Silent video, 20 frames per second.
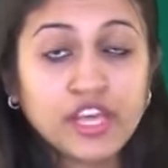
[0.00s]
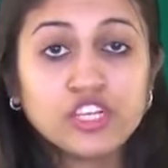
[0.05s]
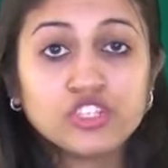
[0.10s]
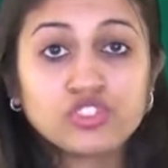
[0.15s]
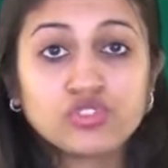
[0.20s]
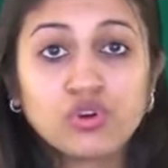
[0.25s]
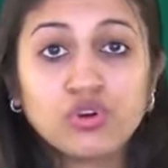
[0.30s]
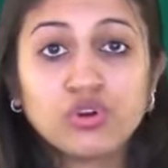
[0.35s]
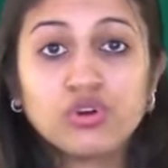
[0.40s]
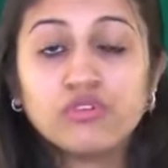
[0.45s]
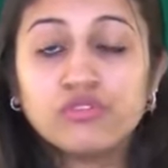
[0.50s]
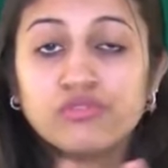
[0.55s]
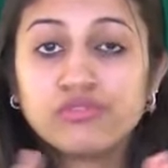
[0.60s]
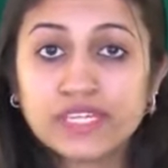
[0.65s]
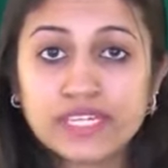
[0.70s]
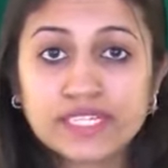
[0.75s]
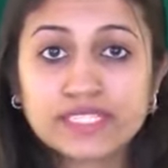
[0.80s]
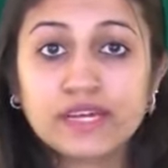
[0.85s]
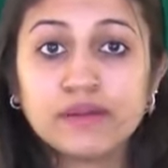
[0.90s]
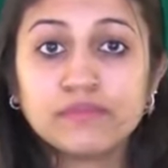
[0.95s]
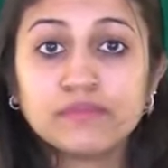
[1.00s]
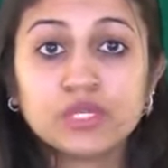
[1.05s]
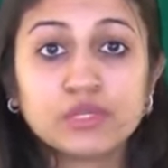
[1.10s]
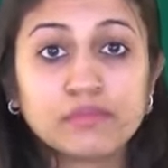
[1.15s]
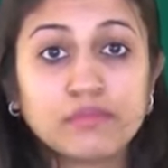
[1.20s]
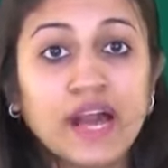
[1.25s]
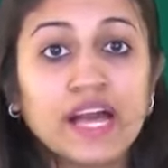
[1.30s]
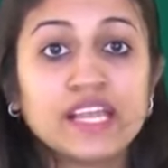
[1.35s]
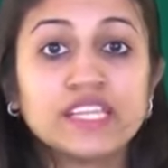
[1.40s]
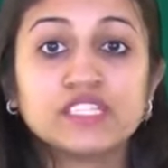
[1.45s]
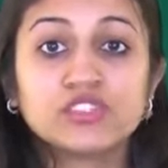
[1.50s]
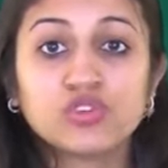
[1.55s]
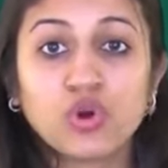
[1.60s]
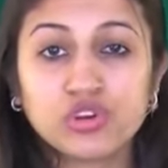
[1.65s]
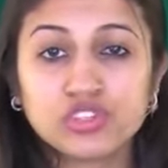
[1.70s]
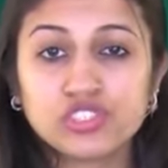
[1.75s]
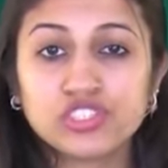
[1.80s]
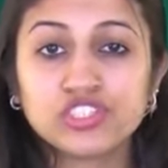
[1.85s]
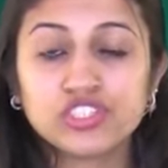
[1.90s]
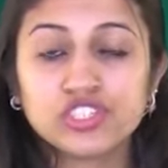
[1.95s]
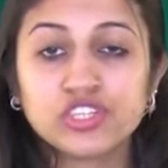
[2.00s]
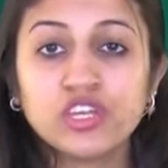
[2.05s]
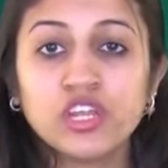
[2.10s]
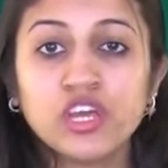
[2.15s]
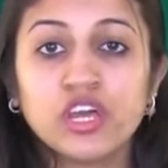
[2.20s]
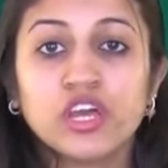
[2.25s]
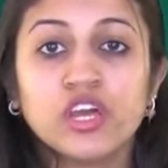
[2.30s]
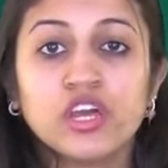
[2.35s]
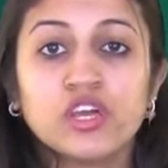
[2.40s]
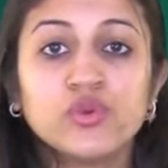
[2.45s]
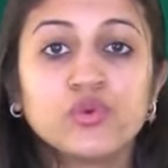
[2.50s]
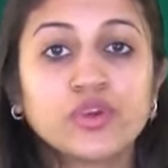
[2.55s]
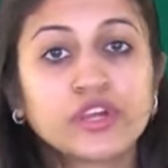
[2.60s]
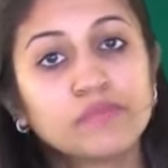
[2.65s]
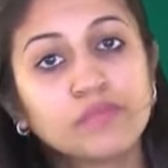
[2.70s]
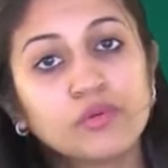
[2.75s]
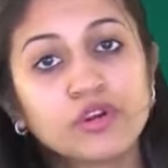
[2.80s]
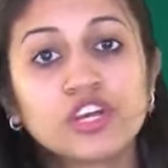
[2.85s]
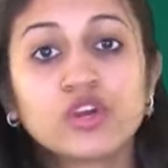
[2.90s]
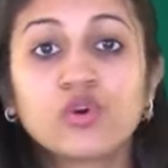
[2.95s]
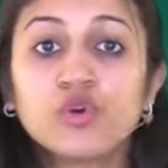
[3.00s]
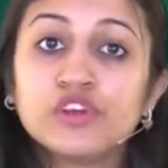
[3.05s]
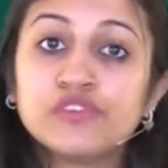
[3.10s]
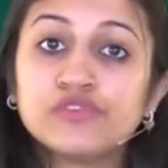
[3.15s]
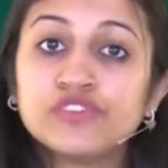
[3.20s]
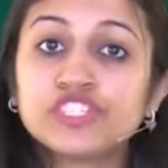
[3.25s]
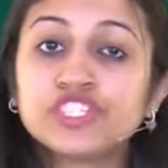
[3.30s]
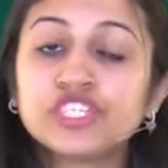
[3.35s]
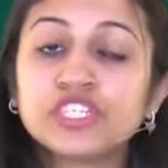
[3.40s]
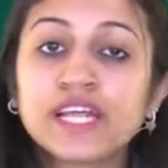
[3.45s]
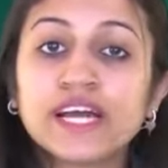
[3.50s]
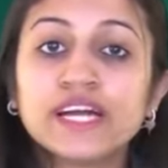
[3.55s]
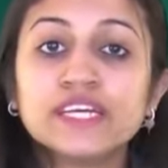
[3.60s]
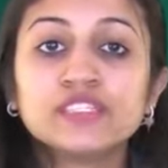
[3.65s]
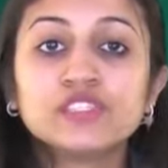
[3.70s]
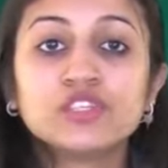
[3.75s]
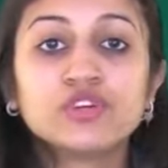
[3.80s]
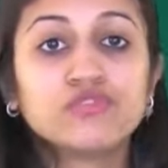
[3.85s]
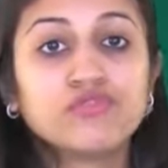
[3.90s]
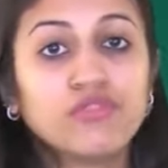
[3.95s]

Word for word: So, for example, to balance oxygen, you can put a coefficient as